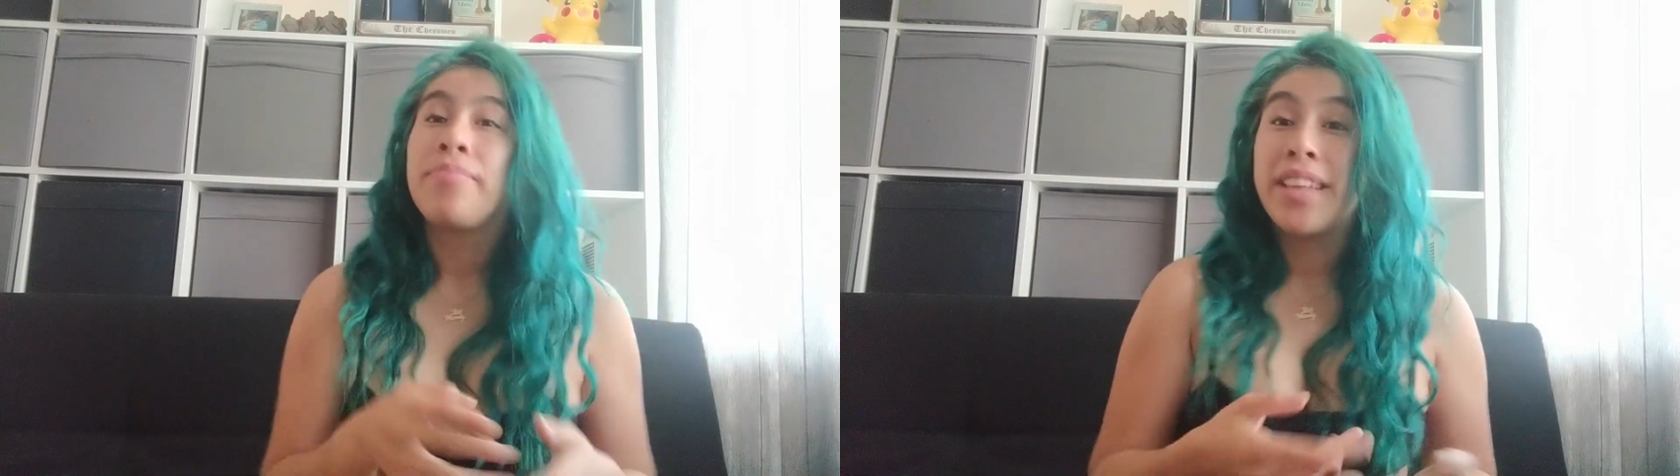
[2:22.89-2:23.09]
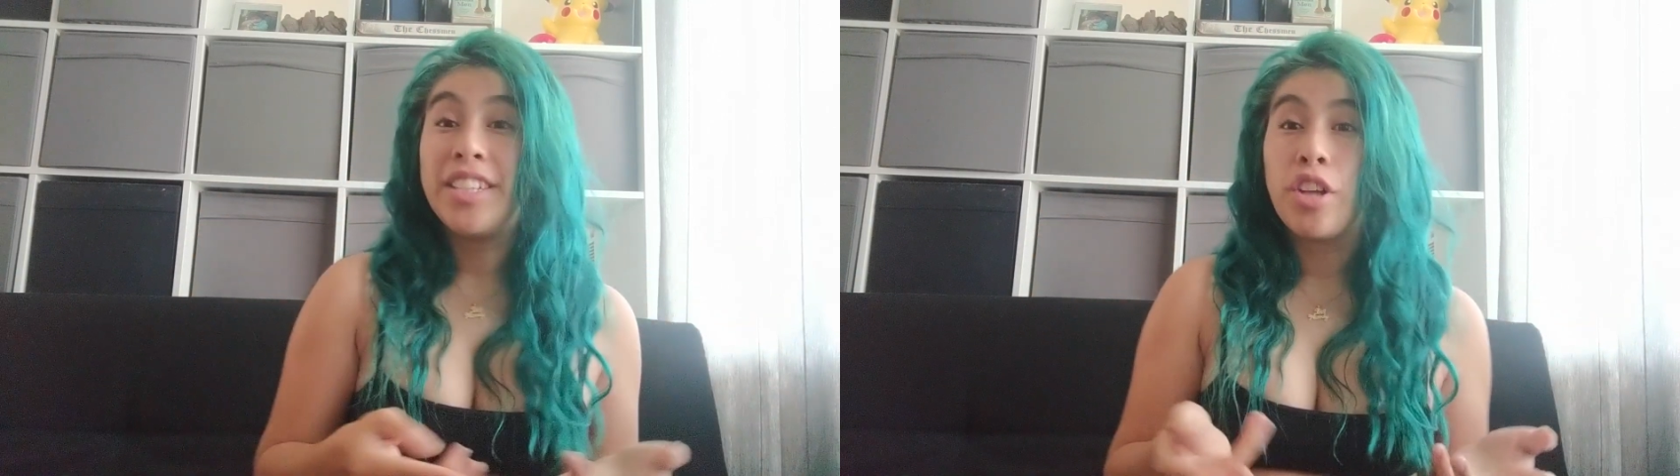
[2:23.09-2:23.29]

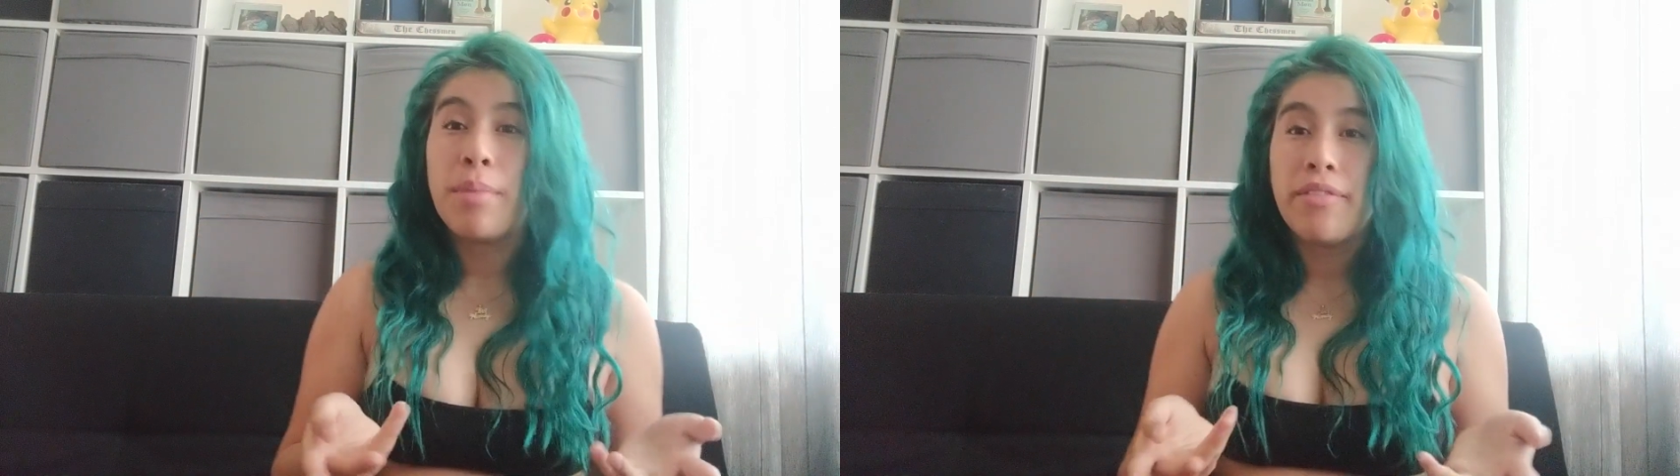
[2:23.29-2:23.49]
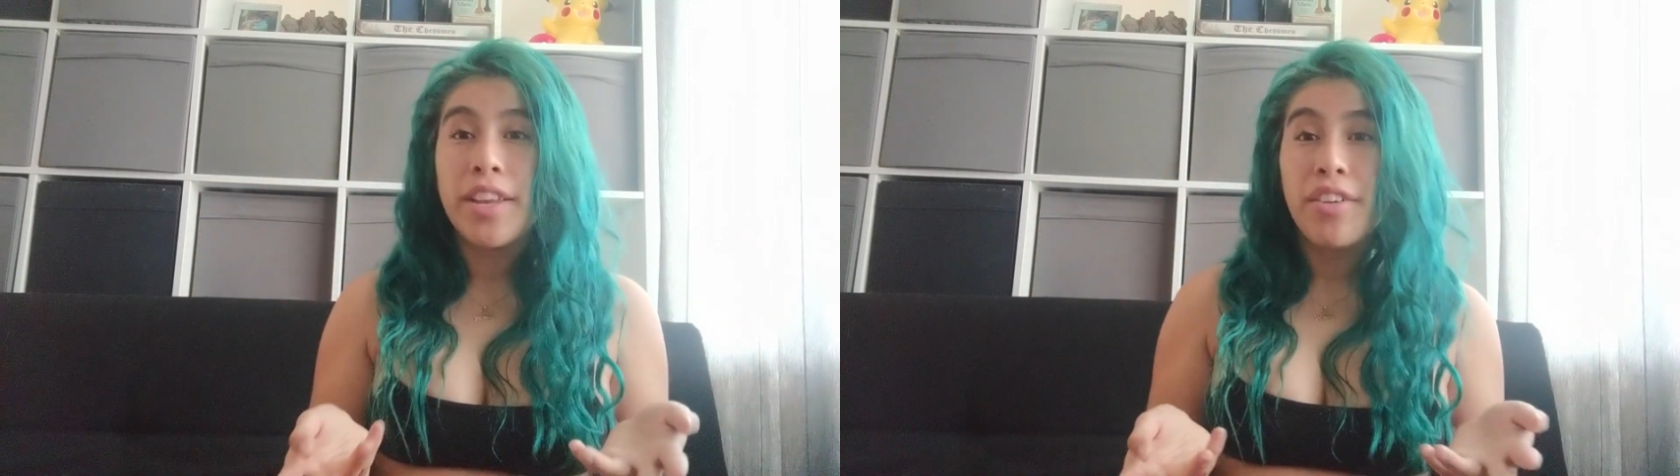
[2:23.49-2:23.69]
I start
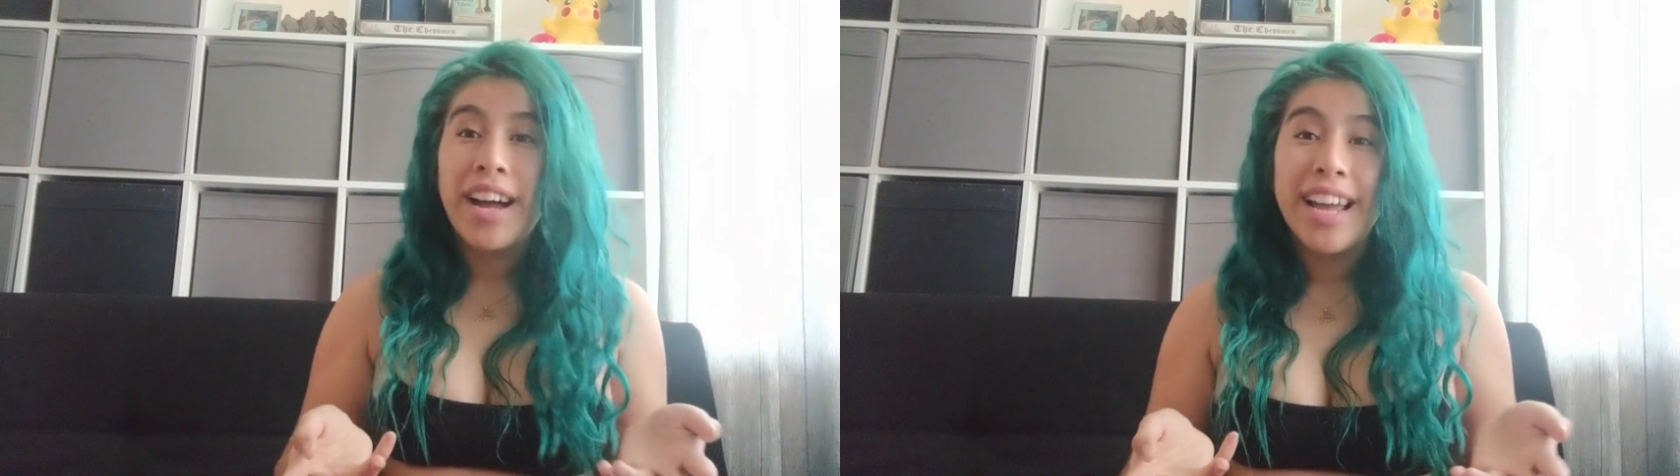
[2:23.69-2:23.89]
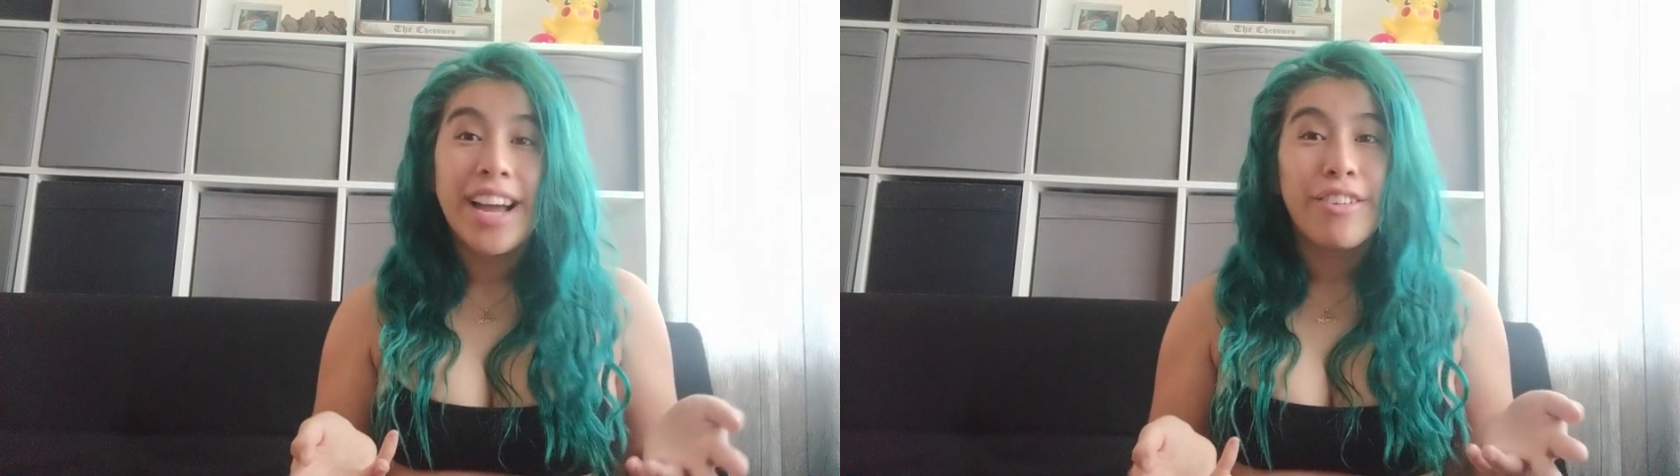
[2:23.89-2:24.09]
my video.
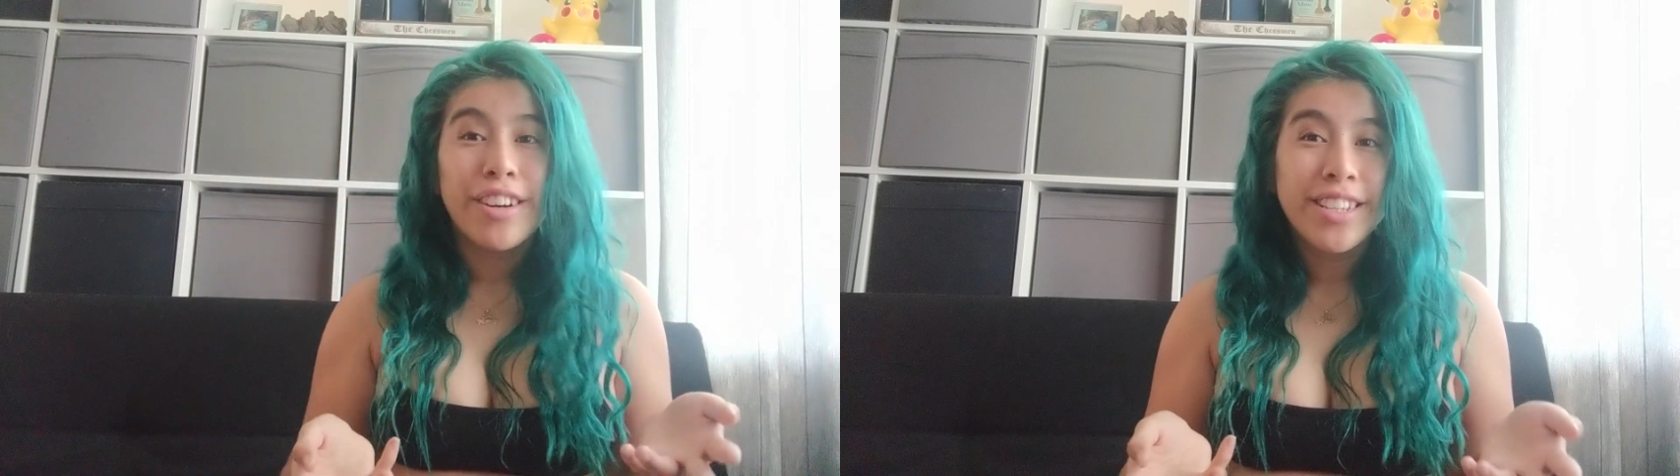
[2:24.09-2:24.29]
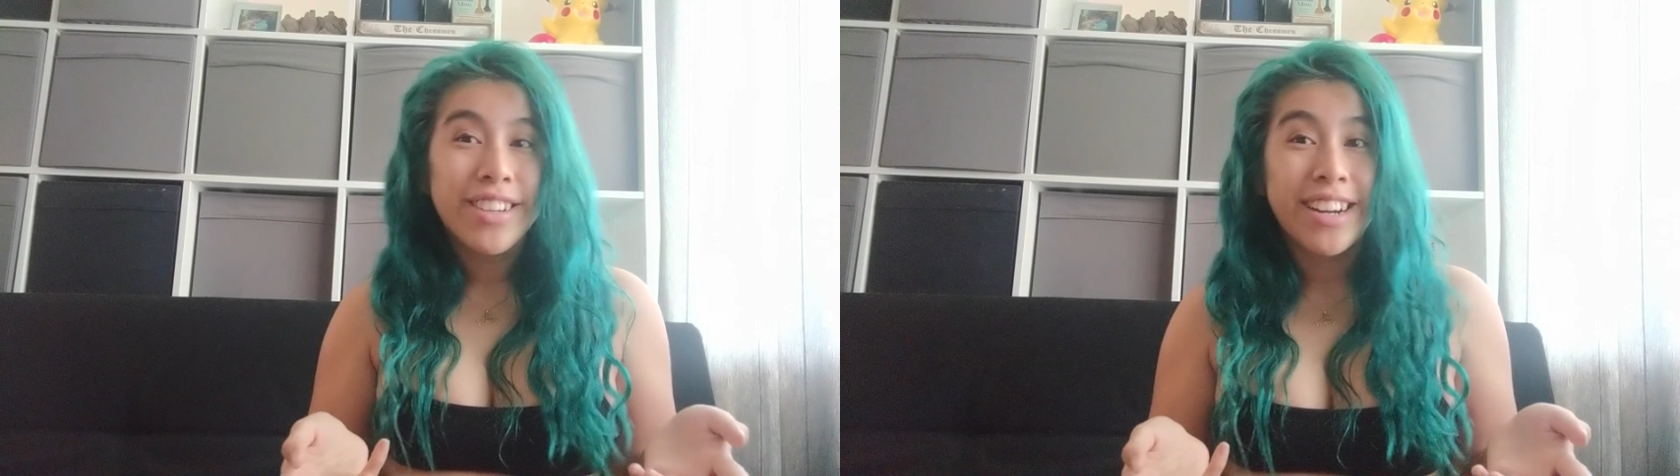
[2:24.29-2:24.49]
Hi, how are you?